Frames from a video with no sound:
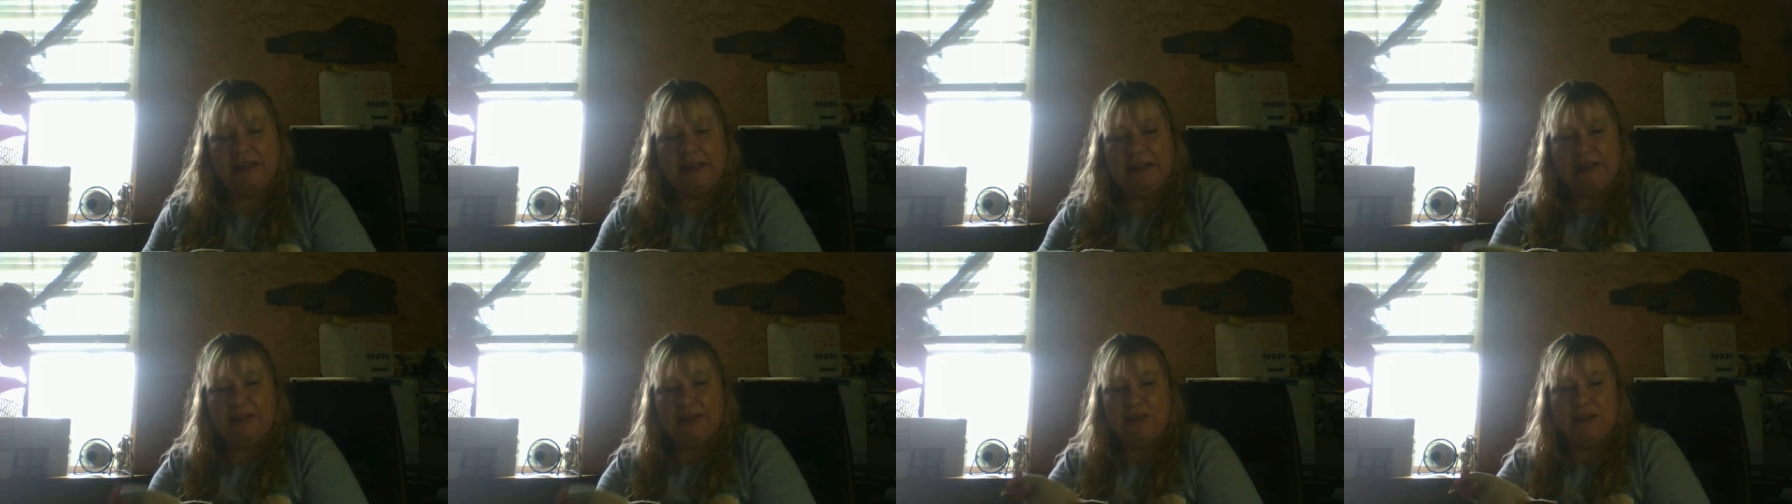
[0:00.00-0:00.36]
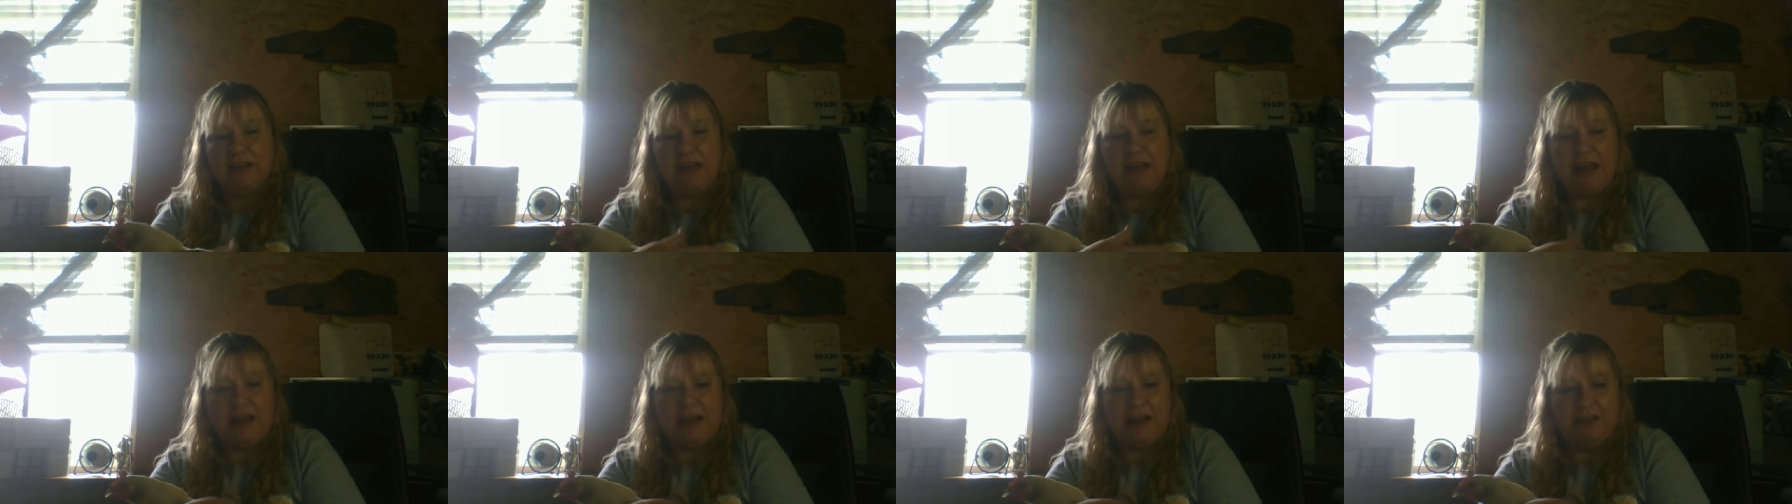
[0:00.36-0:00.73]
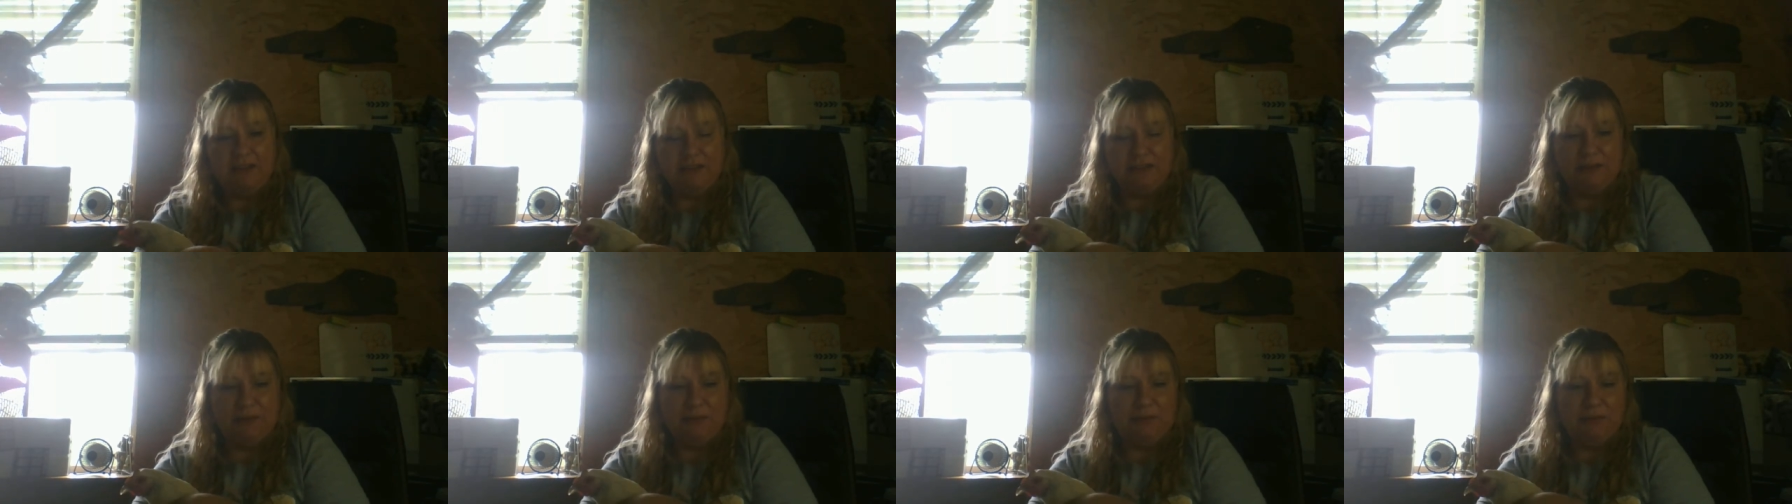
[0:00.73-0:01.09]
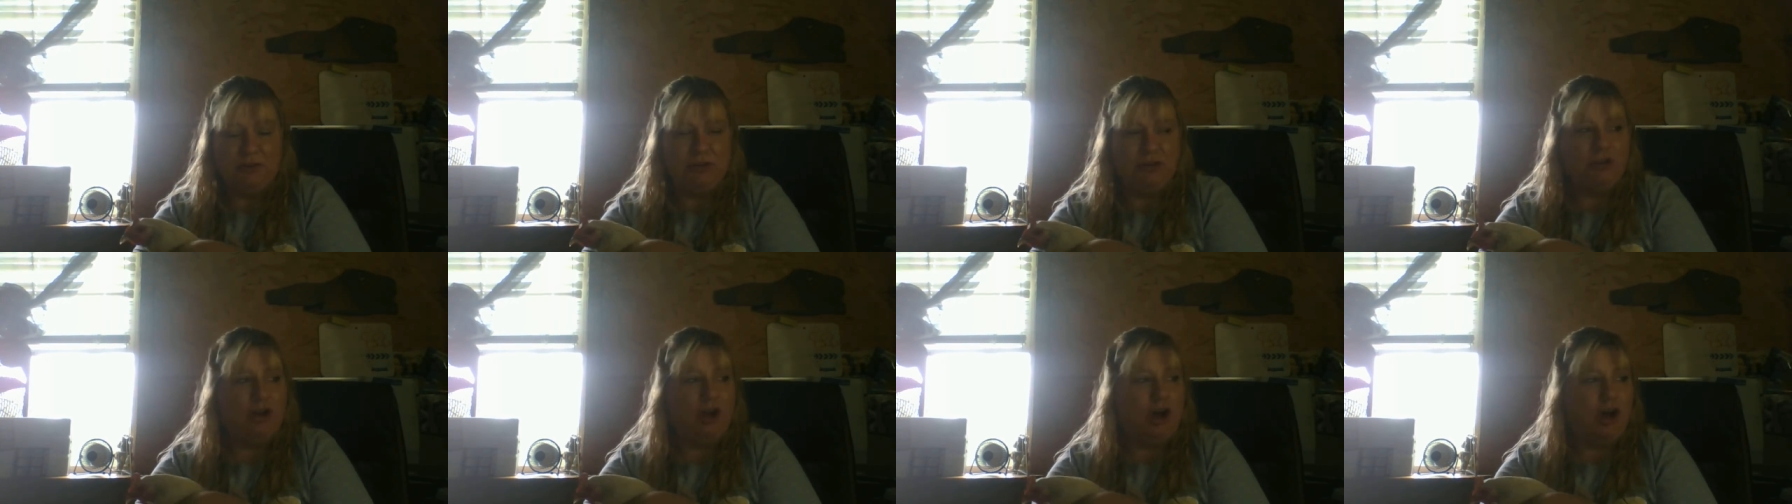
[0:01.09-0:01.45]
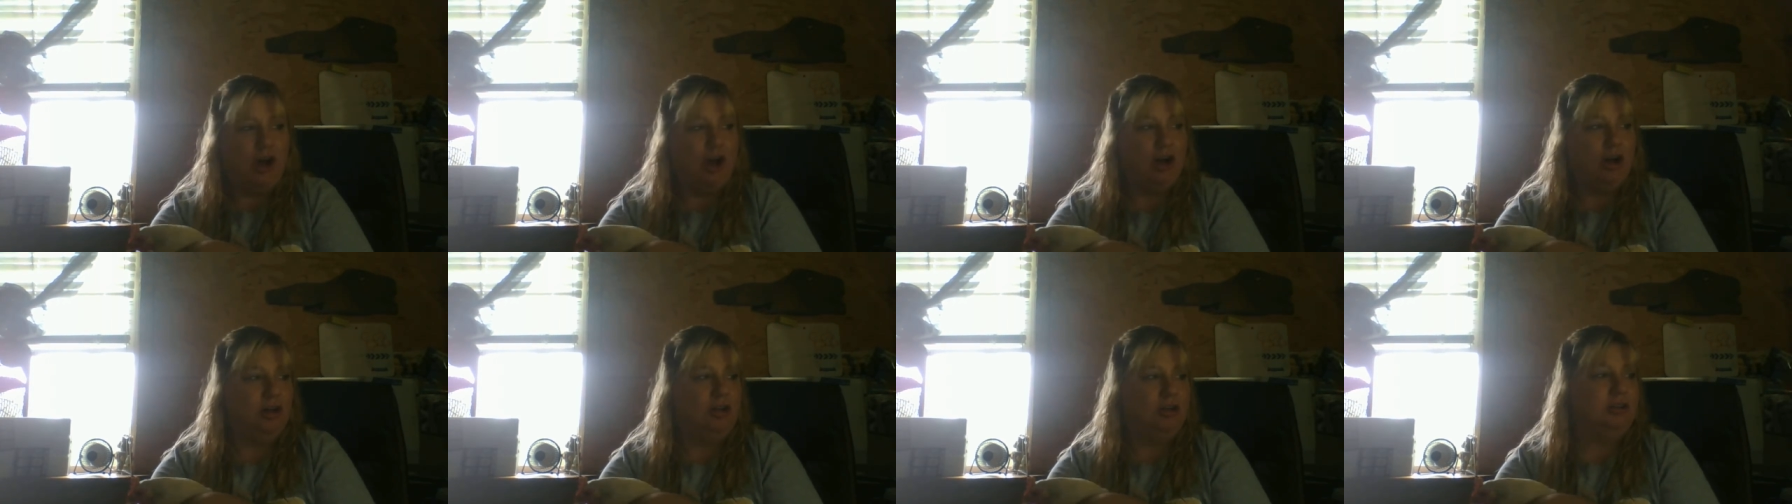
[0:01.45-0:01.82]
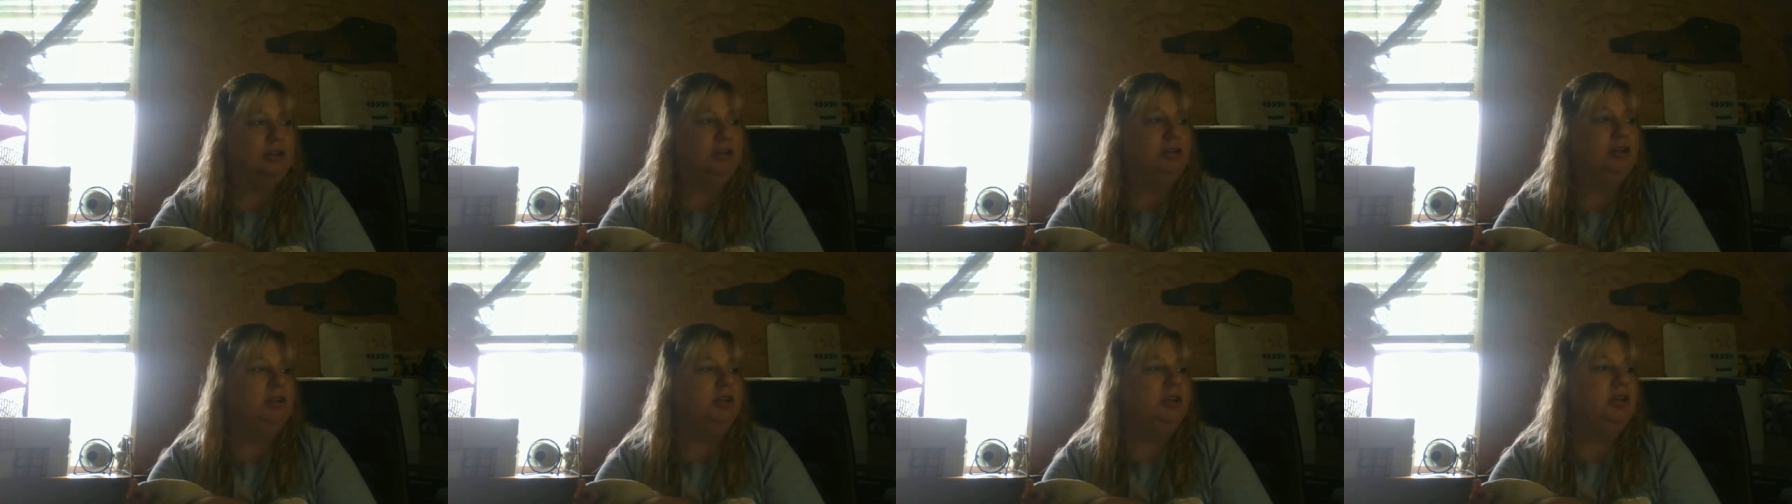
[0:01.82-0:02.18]
they could have something called
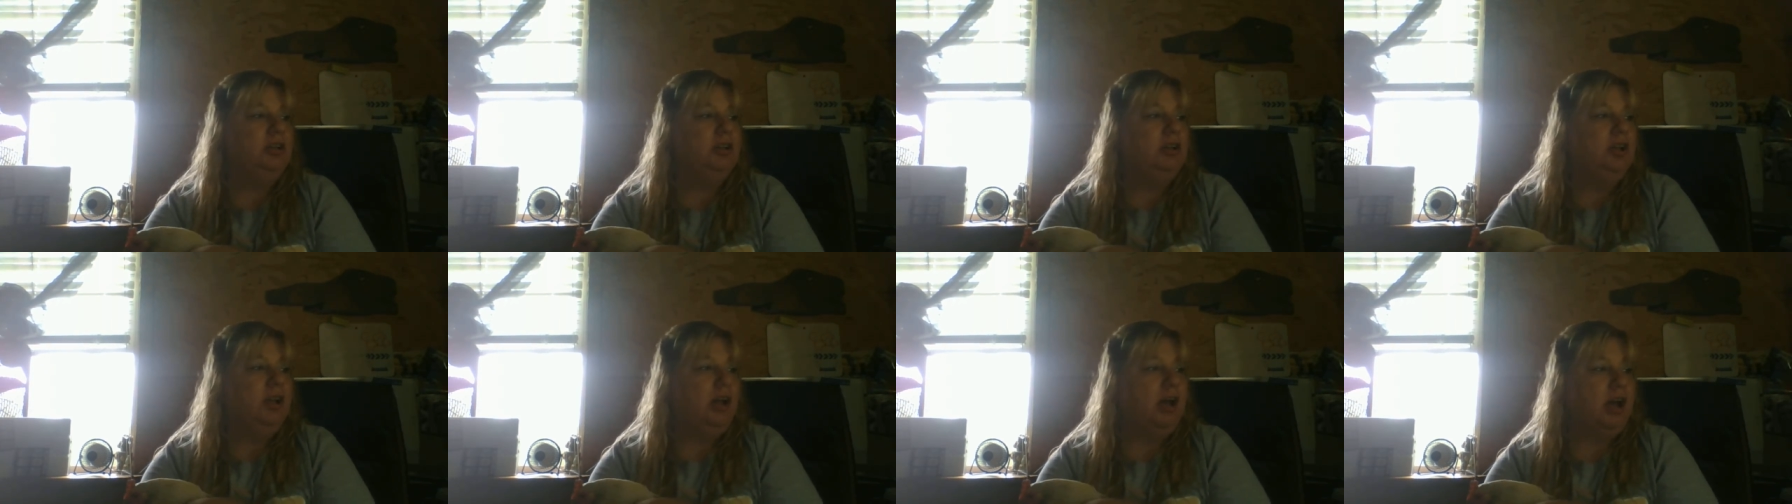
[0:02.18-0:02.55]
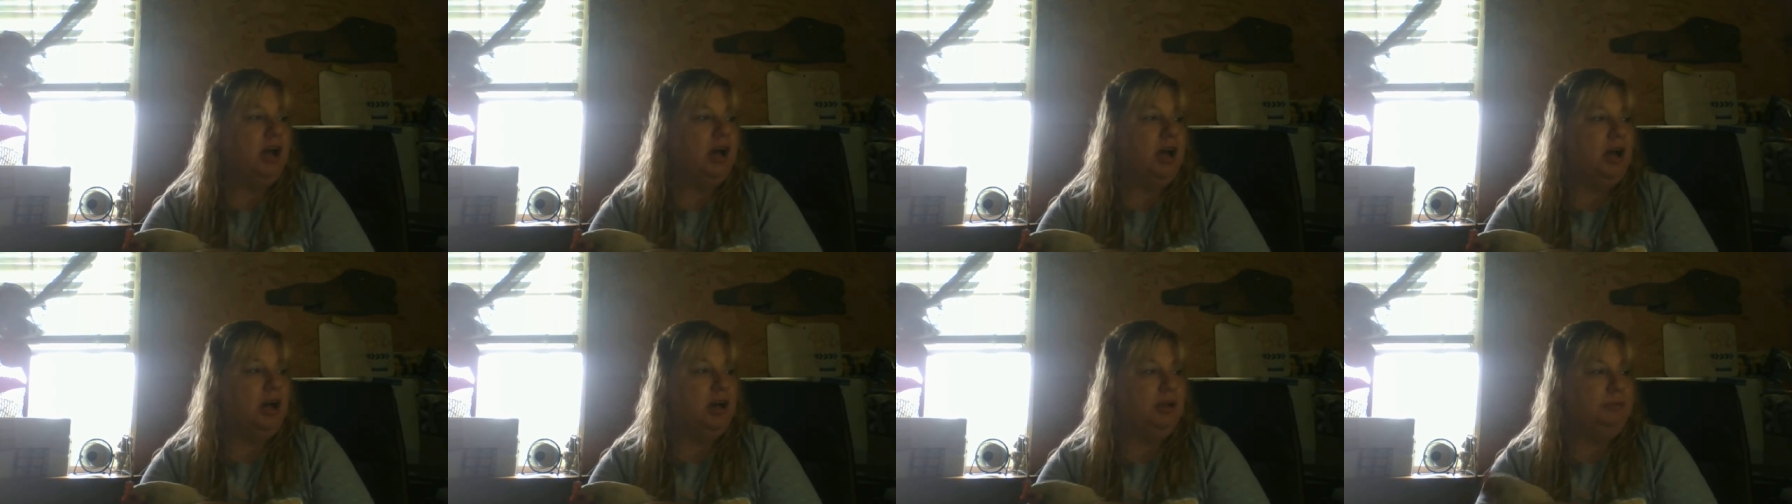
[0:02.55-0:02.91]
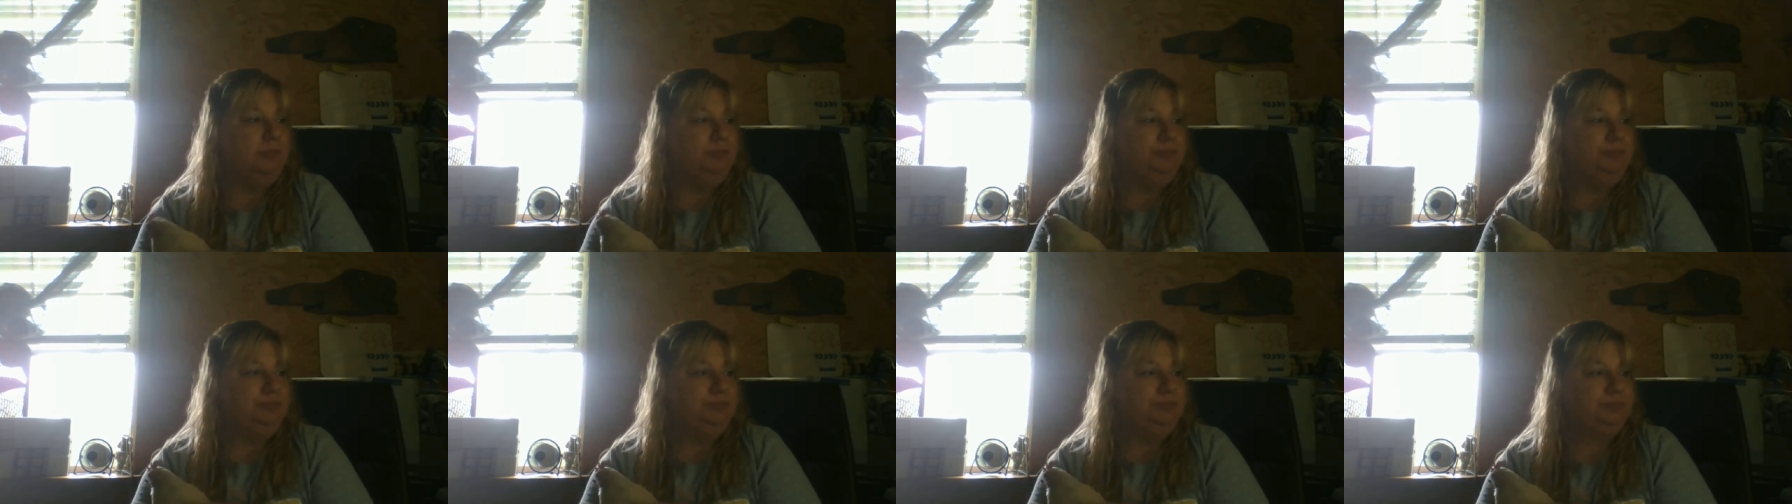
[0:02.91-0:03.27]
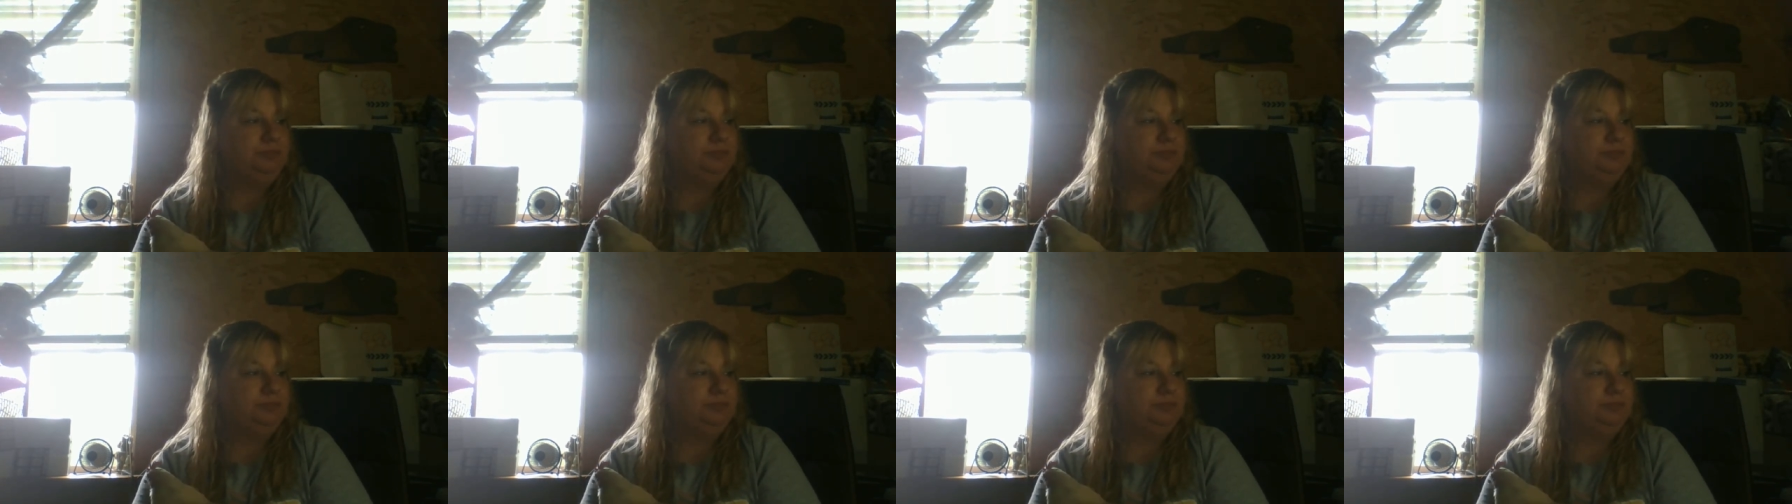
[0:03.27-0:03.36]
um,